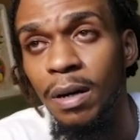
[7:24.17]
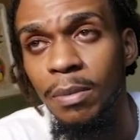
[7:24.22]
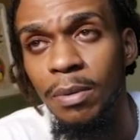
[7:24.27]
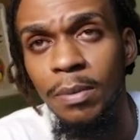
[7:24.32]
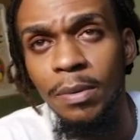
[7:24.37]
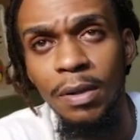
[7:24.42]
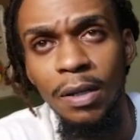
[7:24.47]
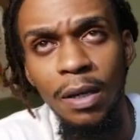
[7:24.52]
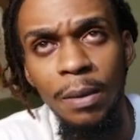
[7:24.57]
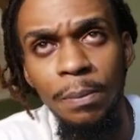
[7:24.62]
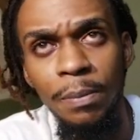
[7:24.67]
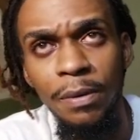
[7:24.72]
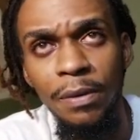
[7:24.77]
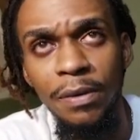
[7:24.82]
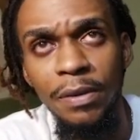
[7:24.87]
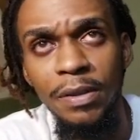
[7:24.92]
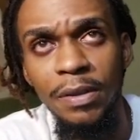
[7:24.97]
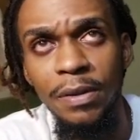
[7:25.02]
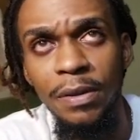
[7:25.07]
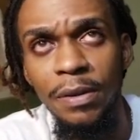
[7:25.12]
Probably I
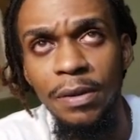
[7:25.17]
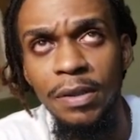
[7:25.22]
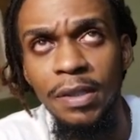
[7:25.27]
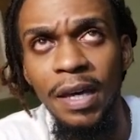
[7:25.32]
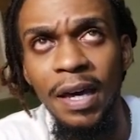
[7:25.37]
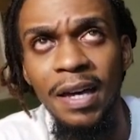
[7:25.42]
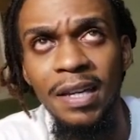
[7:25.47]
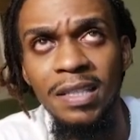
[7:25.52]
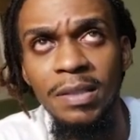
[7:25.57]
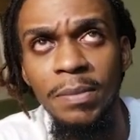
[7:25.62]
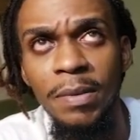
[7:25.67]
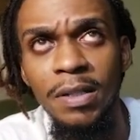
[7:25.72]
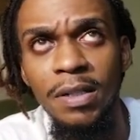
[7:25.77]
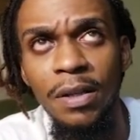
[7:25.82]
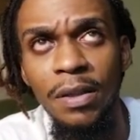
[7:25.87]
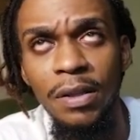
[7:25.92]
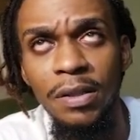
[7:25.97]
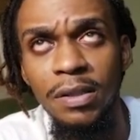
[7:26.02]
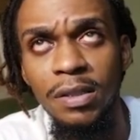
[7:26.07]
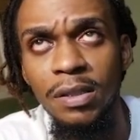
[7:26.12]
put the, the
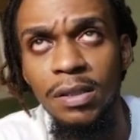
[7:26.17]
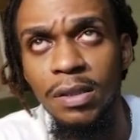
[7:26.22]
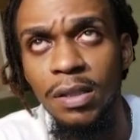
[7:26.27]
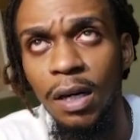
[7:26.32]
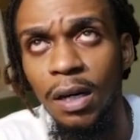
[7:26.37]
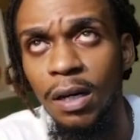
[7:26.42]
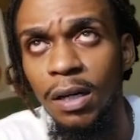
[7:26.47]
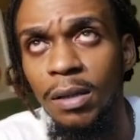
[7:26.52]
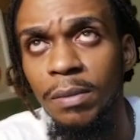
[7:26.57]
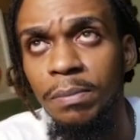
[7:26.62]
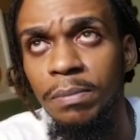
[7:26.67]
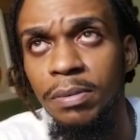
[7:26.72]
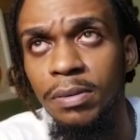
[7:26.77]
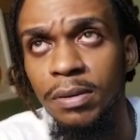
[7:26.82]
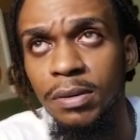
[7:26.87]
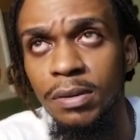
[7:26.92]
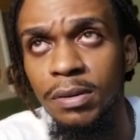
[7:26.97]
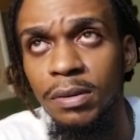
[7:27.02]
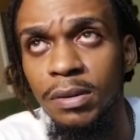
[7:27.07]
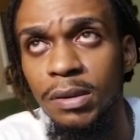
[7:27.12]
taskbar at the
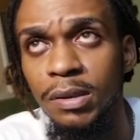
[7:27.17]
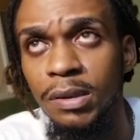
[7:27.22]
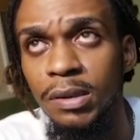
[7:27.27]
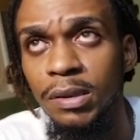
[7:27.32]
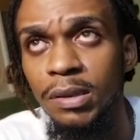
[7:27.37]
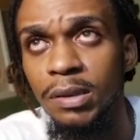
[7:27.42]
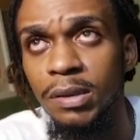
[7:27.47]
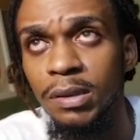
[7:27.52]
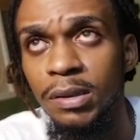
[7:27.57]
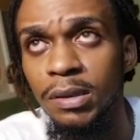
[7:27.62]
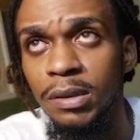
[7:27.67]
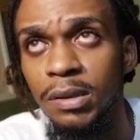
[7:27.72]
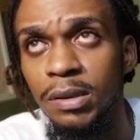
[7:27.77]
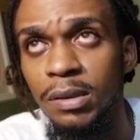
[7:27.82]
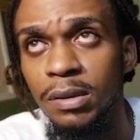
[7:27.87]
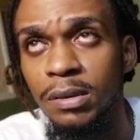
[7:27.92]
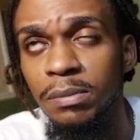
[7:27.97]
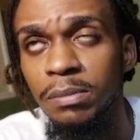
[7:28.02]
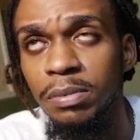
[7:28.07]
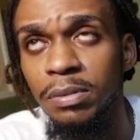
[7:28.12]
top.
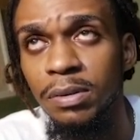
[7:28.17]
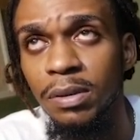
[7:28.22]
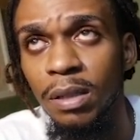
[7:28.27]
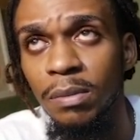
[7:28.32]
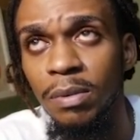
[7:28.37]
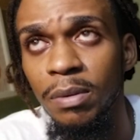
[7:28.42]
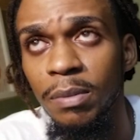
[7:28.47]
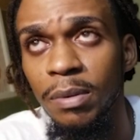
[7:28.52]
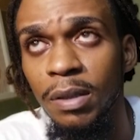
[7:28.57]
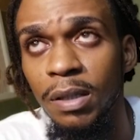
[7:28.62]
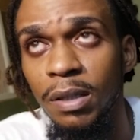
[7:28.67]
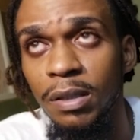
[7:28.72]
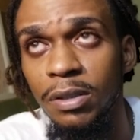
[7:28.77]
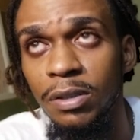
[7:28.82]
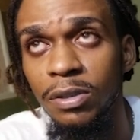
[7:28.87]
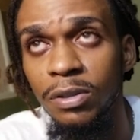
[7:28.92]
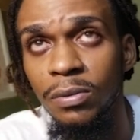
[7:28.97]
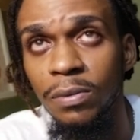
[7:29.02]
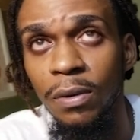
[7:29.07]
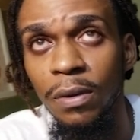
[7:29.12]
Probably
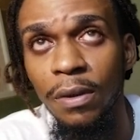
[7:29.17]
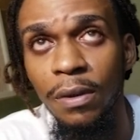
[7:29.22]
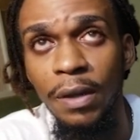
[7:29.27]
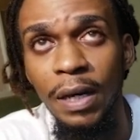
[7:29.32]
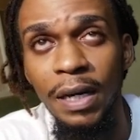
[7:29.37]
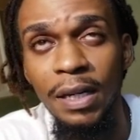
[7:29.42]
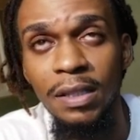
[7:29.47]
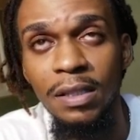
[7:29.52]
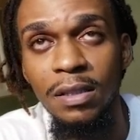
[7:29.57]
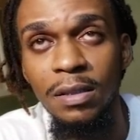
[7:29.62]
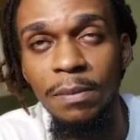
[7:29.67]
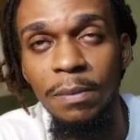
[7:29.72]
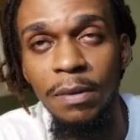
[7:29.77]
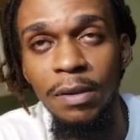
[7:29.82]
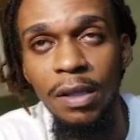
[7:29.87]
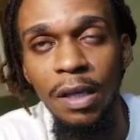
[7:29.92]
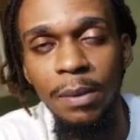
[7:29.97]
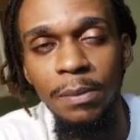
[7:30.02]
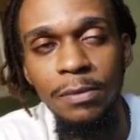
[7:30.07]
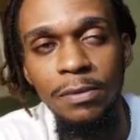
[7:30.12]
I do
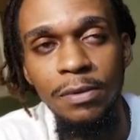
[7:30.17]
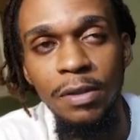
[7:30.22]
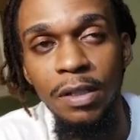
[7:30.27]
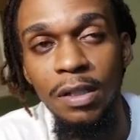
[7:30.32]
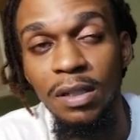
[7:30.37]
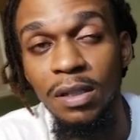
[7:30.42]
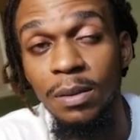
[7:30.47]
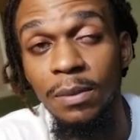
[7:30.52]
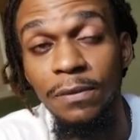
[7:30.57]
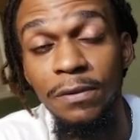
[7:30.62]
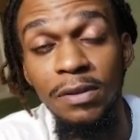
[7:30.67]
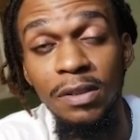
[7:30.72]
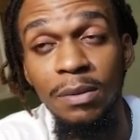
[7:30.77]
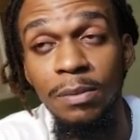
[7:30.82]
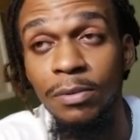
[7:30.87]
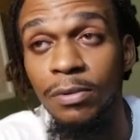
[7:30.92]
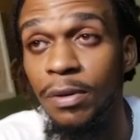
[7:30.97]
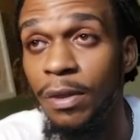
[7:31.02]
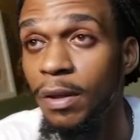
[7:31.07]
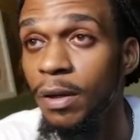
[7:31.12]
that, but I'm really
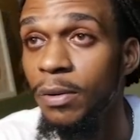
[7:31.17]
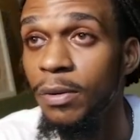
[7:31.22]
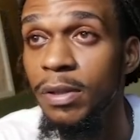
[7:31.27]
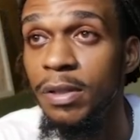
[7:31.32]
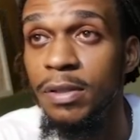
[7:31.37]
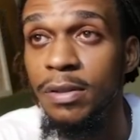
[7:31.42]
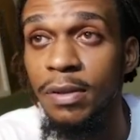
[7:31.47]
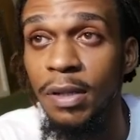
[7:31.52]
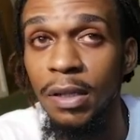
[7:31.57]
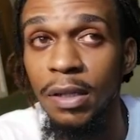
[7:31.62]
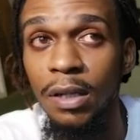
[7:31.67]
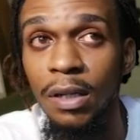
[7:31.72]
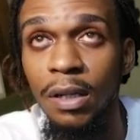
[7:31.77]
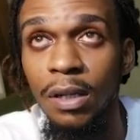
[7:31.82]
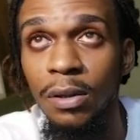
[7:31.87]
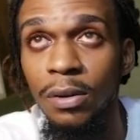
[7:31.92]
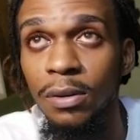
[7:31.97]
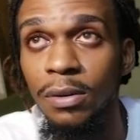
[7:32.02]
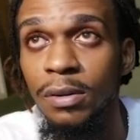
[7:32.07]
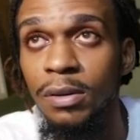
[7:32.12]
comfortable with how it is right
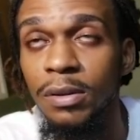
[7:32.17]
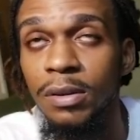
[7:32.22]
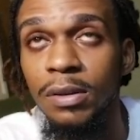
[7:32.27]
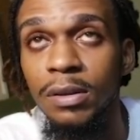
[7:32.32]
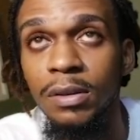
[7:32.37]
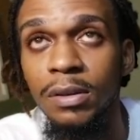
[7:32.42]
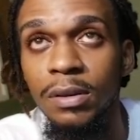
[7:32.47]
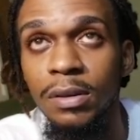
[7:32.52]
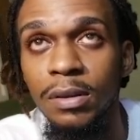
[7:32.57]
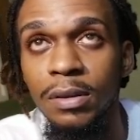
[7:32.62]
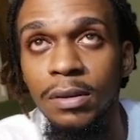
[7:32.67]
now.